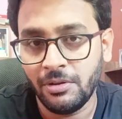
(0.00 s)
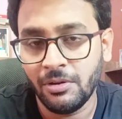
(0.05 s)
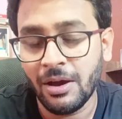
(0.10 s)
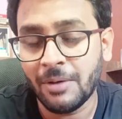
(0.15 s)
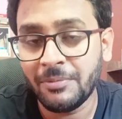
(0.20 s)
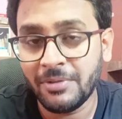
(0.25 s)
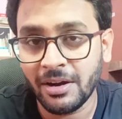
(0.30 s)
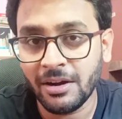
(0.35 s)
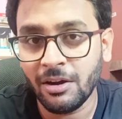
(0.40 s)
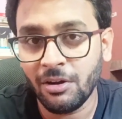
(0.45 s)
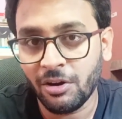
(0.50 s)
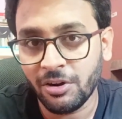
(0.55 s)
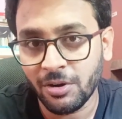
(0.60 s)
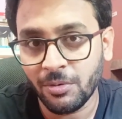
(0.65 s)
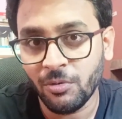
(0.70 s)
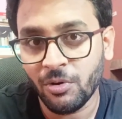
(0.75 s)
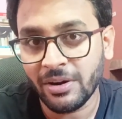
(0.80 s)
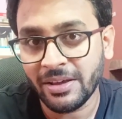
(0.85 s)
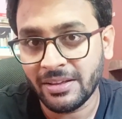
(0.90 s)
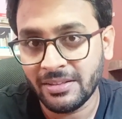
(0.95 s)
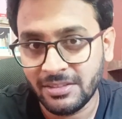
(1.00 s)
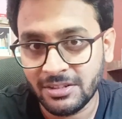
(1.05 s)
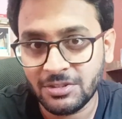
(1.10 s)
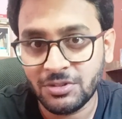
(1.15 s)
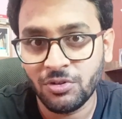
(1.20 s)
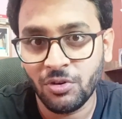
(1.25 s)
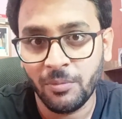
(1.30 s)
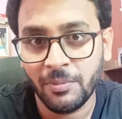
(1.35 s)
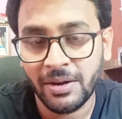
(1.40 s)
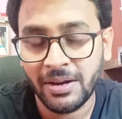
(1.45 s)
you have done a lot of work in
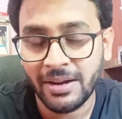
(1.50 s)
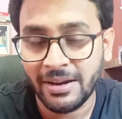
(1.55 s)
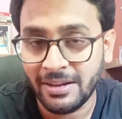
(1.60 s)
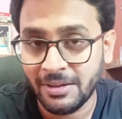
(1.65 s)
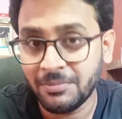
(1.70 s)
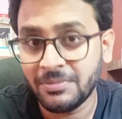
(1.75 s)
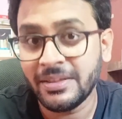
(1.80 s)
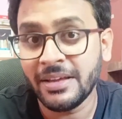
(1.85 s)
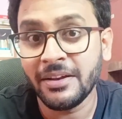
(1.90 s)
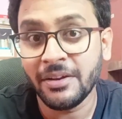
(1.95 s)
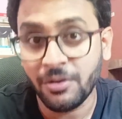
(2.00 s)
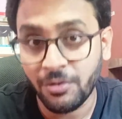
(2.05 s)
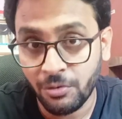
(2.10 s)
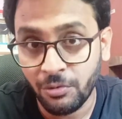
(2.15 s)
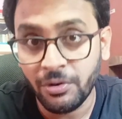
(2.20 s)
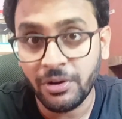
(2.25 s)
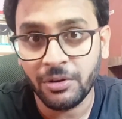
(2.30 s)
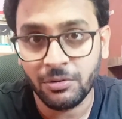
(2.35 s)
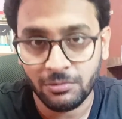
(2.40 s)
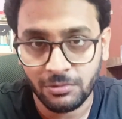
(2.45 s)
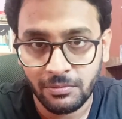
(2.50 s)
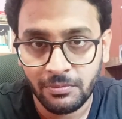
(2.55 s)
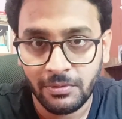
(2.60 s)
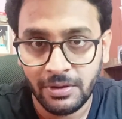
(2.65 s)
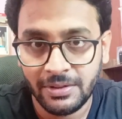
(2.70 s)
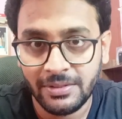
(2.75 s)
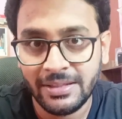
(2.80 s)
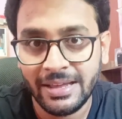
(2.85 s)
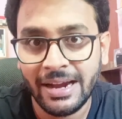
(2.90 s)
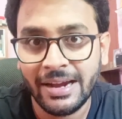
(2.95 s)
this domain and if they recruit you
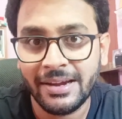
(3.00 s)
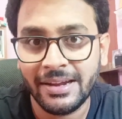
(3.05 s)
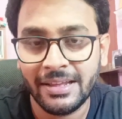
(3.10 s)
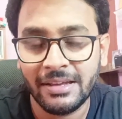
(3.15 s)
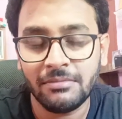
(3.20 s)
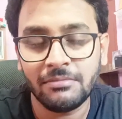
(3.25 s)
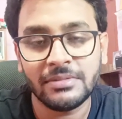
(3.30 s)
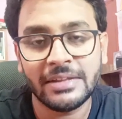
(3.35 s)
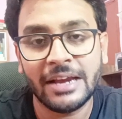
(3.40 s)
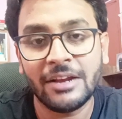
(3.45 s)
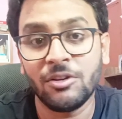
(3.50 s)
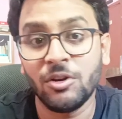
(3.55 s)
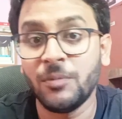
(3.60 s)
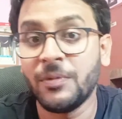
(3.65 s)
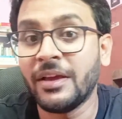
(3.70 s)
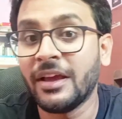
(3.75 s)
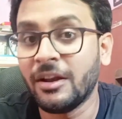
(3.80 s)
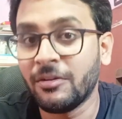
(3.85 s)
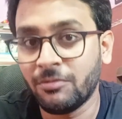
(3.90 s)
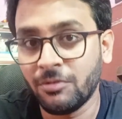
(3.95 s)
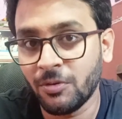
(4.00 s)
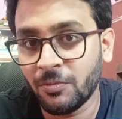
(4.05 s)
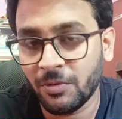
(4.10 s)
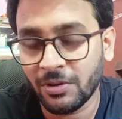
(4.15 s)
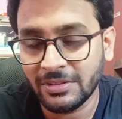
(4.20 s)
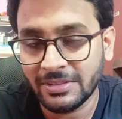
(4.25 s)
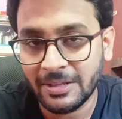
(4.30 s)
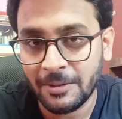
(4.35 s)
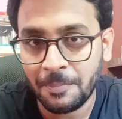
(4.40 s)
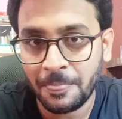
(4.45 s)
in their team that will be helpful
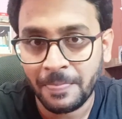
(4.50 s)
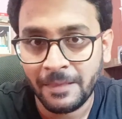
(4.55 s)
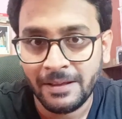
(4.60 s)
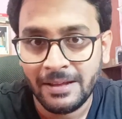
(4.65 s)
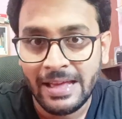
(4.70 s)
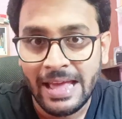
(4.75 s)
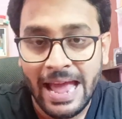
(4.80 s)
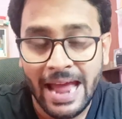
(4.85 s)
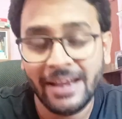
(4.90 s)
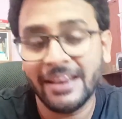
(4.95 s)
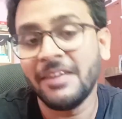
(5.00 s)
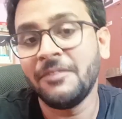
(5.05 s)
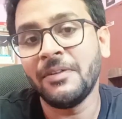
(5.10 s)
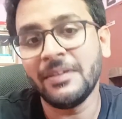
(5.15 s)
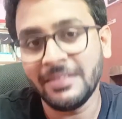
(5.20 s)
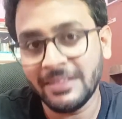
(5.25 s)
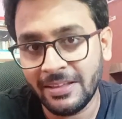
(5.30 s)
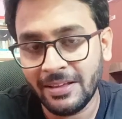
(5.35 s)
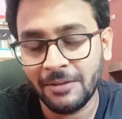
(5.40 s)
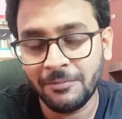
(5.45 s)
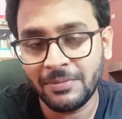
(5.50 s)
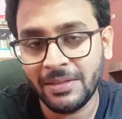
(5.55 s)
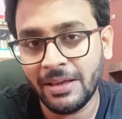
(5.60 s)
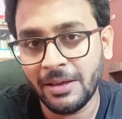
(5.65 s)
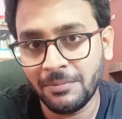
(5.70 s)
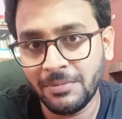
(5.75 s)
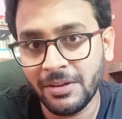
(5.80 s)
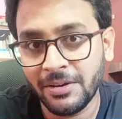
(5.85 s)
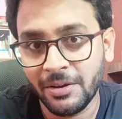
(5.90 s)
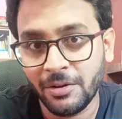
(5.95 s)
for them and even if they
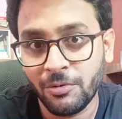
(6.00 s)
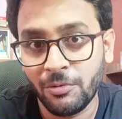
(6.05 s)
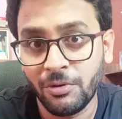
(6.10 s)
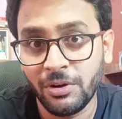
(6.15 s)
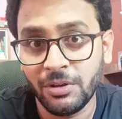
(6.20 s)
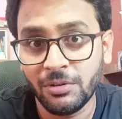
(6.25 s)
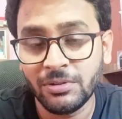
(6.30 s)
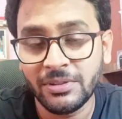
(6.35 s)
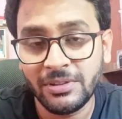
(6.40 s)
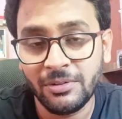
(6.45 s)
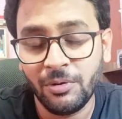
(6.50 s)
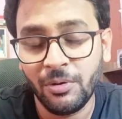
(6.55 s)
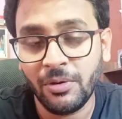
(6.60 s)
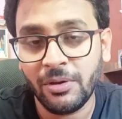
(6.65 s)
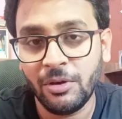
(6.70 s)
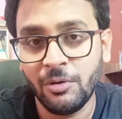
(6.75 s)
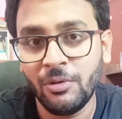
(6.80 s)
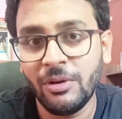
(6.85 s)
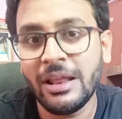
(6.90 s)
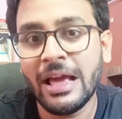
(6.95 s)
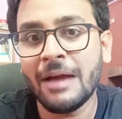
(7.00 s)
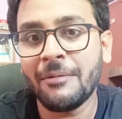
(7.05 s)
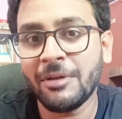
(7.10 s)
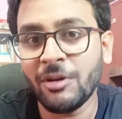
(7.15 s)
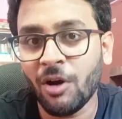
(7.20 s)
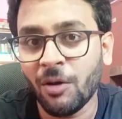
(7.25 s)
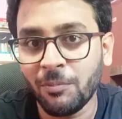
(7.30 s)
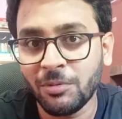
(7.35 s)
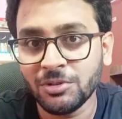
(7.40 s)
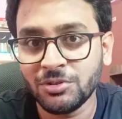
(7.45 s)
if they recruit you you, will have
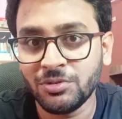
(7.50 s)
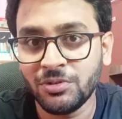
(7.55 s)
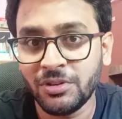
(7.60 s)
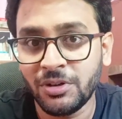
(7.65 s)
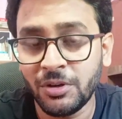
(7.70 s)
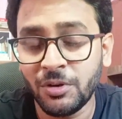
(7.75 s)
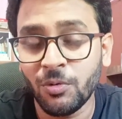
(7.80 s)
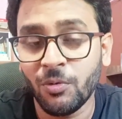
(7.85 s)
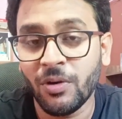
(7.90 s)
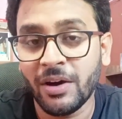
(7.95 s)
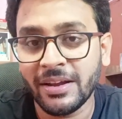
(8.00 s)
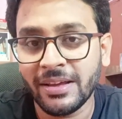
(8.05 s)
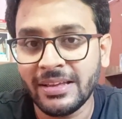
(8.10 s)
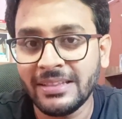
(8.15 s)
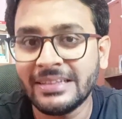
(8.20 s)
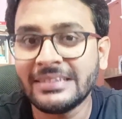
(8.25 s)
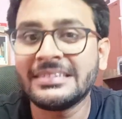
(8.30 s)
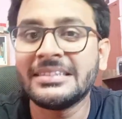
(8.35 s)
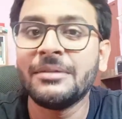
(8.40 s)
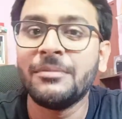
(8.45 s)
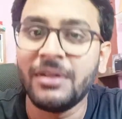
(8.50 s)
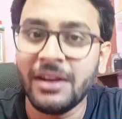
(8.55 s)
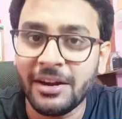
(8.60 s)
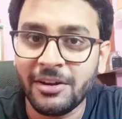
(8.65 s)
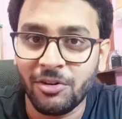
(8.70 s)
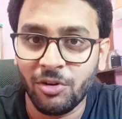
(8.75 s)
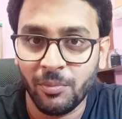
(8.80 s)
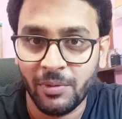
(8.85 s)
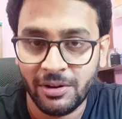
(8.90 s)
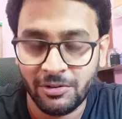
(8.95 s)
an opportunity to work in the
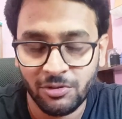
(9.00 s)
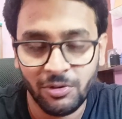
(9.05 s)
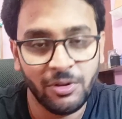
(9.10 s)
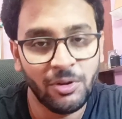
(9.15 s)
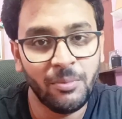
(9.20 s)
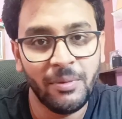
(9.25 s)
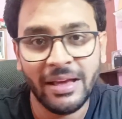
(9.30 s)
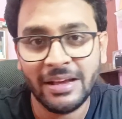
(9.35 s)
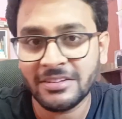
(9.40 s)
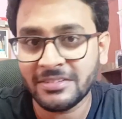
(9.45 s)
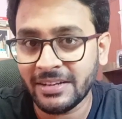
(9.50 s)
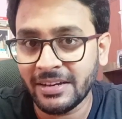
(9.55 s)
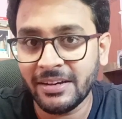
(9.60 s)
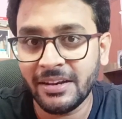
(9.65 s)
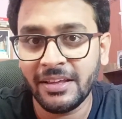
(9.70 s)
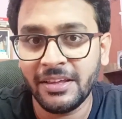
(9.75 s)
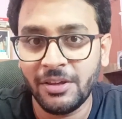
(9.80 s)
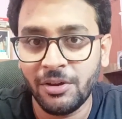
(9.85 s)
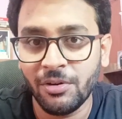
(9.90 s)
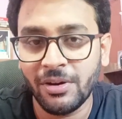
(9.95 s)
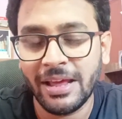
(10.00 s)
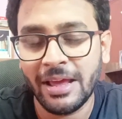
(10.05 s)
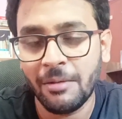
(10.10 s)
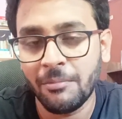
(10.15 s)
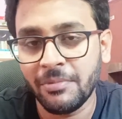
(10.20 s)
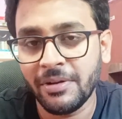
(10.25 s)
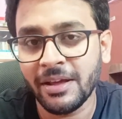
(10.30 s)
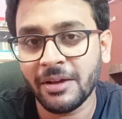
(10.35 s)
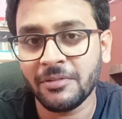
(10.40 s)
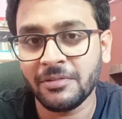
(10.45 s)
similar domain so you'll be extending your
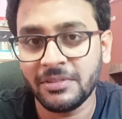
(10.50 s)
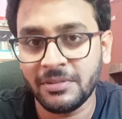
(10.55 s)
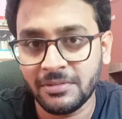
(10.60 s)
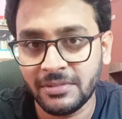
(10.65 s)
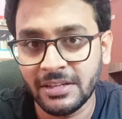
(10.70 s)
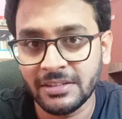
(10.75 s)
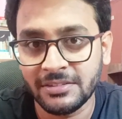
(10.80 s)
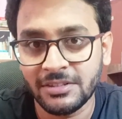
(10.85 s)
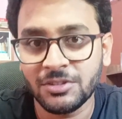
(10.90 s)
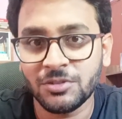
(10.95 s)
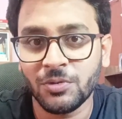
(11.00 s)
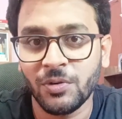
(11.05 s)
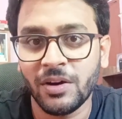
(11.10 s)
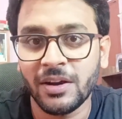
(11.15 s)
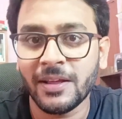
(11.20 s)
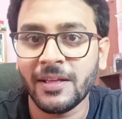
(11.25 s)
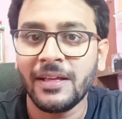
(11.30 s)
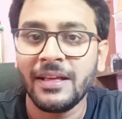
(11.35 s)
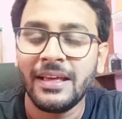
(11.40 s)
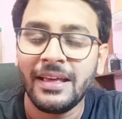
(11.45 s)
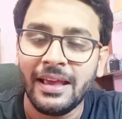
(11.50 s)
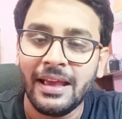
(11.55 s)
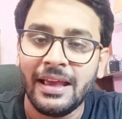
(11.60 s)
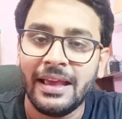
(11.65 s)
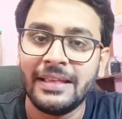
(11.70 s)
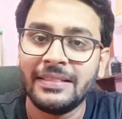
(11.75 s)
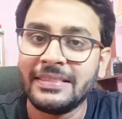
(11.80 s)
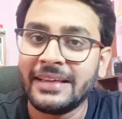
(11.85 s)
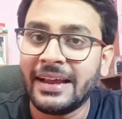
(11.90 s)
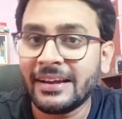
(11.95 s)
mtech thesis work
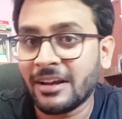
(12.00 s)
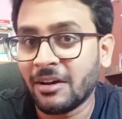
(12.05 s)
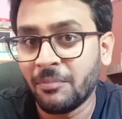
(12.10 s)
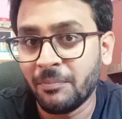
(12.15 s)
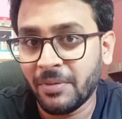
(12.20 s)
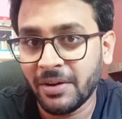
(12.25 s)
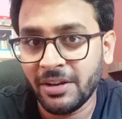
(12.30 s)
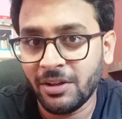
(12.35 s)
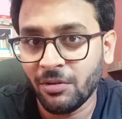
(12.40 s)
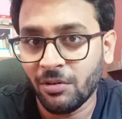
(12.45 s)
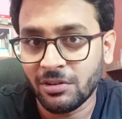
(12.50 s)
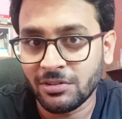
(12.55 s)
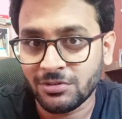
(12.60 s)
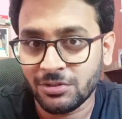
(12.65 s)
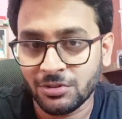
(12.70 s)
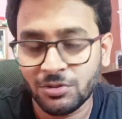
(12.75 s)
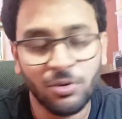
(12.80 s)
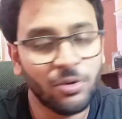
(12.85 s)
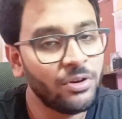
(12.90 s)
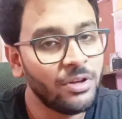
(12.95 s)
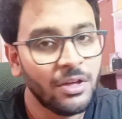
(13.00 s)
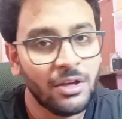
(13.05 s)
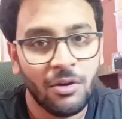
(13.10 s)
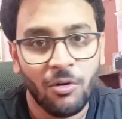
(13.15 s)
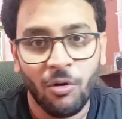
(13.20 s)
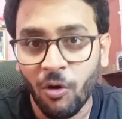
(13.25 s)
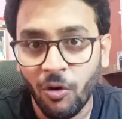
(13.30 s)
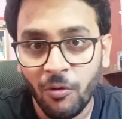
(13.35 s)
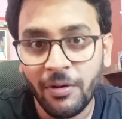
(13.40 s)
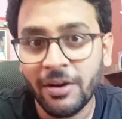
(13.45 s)
in that company also so
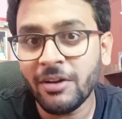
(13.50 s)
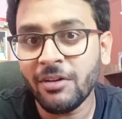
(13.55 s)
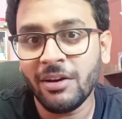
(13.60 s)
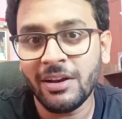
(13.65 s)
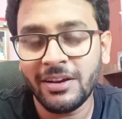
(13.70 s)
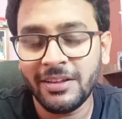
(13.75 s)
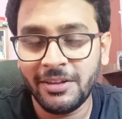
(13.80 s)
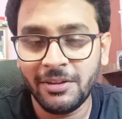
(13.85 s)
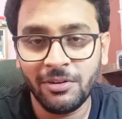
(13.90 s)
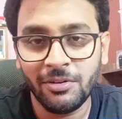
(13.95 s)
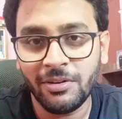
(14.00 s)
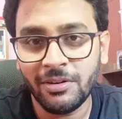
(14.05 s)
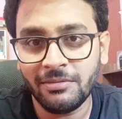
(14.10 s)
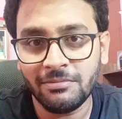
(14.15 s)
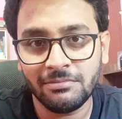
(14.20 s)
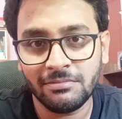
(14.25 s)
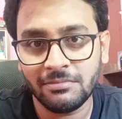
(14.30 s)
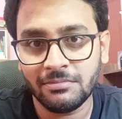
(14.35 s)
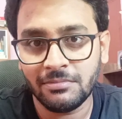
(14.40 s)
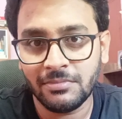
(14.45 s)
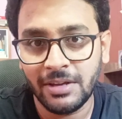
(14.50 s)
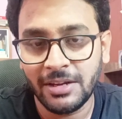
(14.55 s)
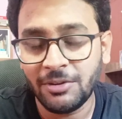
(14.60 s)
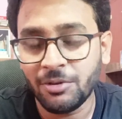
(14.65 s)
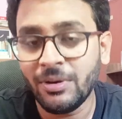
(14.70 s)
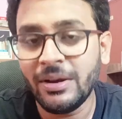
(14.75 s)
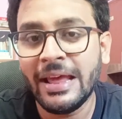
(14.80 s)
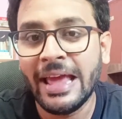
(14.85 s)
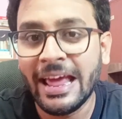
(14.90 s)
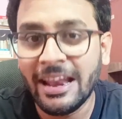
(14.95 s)
overall you know
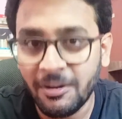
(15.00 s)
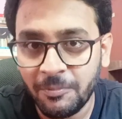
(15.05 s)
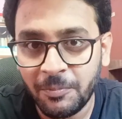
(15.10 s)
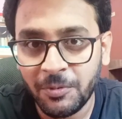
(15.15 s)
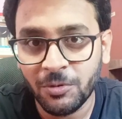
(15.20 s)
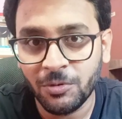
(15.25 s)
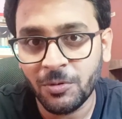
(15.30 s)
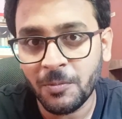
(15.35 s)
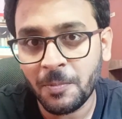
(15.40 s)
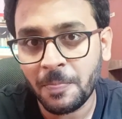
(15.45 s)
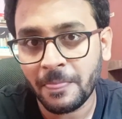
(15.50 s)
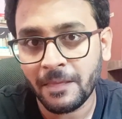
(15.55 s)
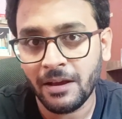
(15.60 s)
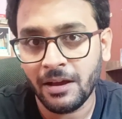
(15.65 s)
it will help you